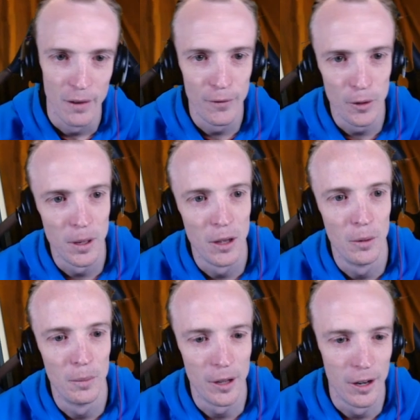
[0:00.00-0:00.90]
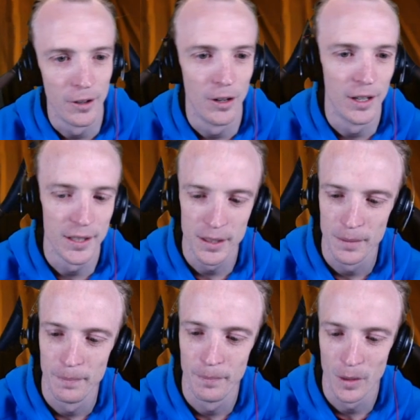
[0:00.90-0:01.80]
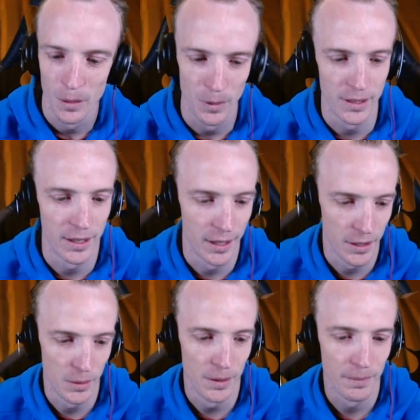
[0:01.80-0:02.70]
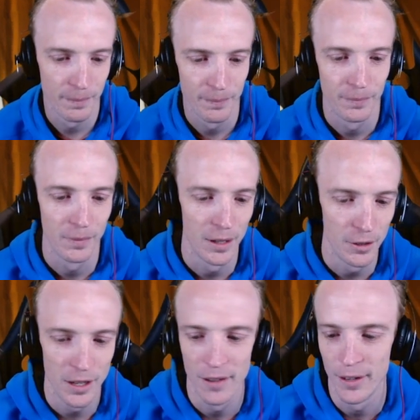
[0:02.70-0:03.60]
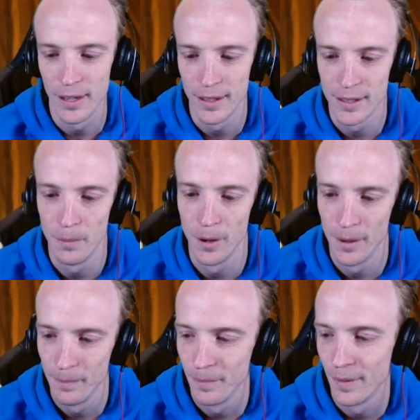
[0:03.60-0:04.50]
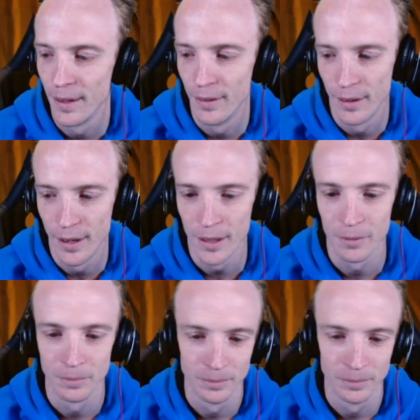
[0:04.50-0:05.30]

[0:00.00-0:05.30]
A field blower would be kind of nice once I get to it. I do have it here somewhere in the deck.